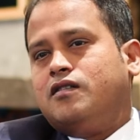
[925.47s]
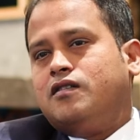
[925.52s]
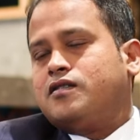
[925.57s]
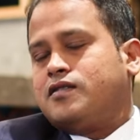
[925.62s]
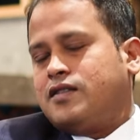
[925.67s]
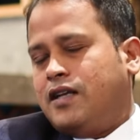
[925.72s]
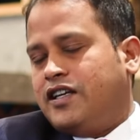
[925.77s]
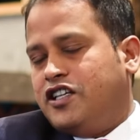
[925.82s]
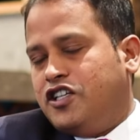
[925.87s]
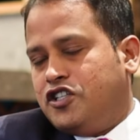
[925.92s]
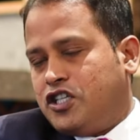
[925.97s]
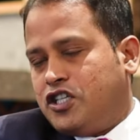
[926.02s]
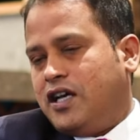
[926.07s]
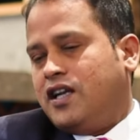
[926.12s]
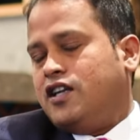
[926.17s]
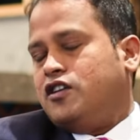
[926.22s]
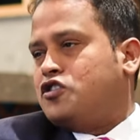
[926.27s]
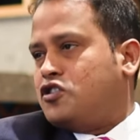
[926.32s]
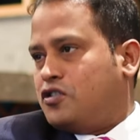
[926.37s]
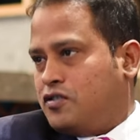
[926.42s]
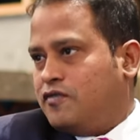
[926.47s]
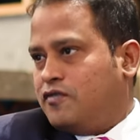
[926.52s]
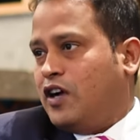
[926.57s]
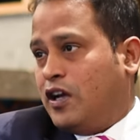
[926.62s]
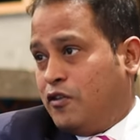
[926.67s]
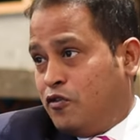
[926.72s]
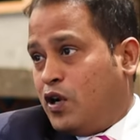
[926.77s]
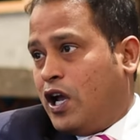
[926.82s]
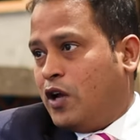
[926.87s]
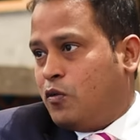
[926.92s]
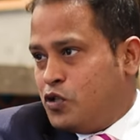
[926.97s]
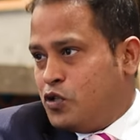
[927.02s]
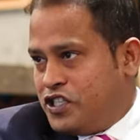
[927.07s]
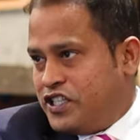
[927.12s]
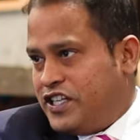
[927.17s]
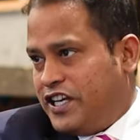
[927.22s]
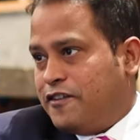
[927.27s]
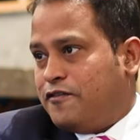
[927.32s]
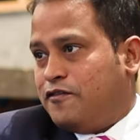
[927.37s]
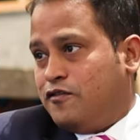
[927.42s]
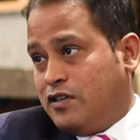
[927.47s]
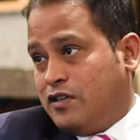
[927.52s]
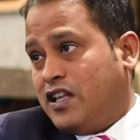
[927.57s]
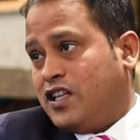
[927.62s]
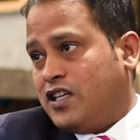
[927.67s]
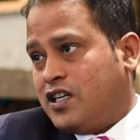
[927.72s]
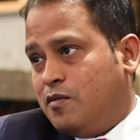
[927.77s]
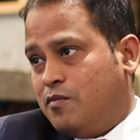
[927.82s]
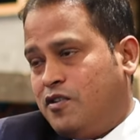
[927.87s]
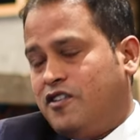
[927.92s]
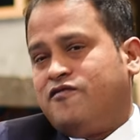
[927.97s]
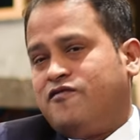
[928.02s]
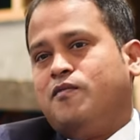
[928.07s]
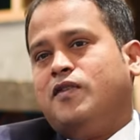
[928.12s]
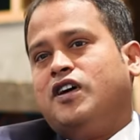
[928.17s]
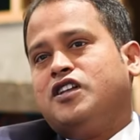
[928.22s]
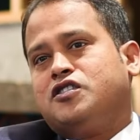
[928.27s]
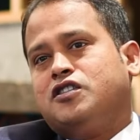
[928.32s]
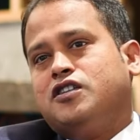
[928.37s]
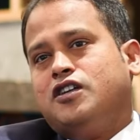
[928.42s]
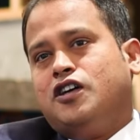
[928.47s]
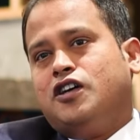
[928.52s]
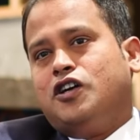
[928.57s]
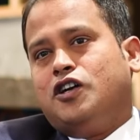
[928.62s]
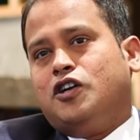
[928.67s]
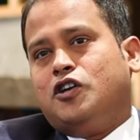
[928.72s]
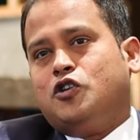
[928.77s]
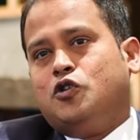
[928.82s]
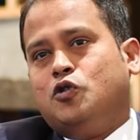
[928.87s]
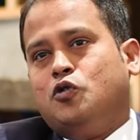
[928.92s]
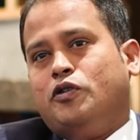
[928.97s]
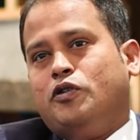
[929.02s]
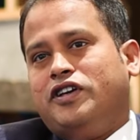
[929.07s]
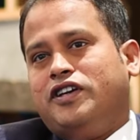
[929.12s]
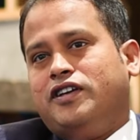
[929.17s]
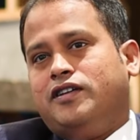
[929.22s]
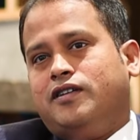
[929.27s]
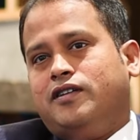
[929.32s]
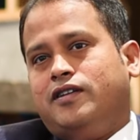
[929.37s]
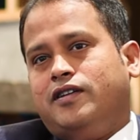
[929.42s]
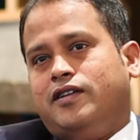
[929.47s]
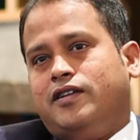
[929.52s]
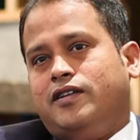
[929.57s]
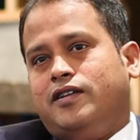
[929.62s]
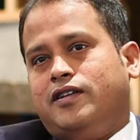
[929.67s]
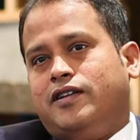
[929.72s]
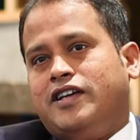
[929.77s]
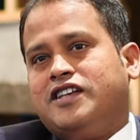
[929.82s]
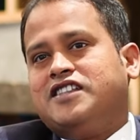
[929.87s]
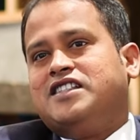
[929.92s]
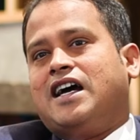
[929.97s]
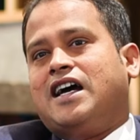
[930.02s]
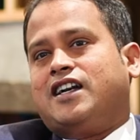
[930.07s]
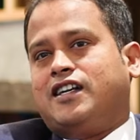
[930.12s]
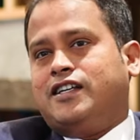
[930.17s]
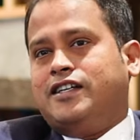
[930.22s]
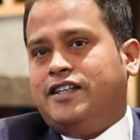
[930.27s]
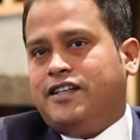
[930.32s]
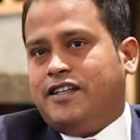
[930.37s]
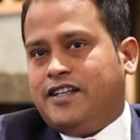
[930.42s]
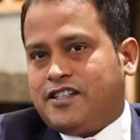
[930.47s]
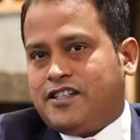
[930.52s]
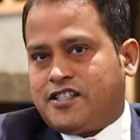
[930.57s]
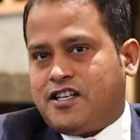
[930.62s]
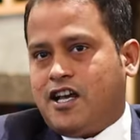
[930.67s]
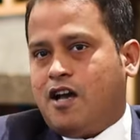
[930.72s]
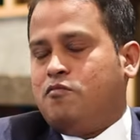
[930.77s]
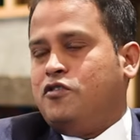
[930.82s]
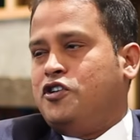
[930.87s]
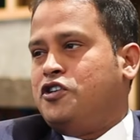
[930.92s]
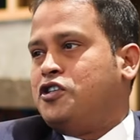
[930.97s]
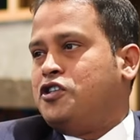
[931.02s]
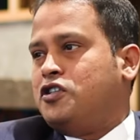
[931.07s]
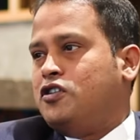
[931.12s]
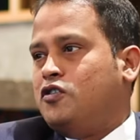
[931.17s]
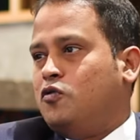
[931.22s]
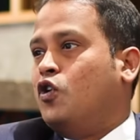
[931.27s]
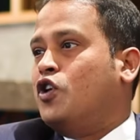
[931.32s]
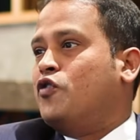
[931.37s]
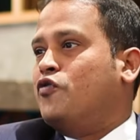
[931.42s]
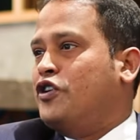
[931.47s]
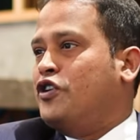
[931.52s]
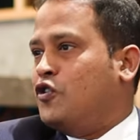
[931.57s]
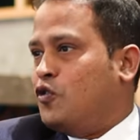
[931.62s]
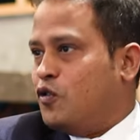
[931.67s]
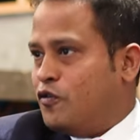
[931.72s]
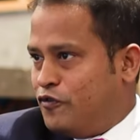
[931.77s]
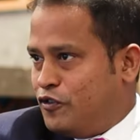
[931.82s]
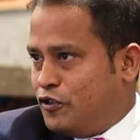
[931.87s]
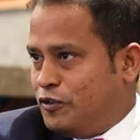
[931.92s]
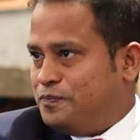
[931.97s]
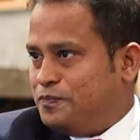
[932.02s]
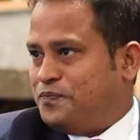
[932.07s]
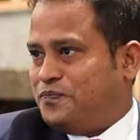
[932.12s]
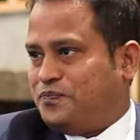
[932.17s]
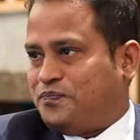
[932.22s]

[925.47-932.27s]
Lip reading: slightly challenged, I would say, another couple of months to exactly establish what we're known for.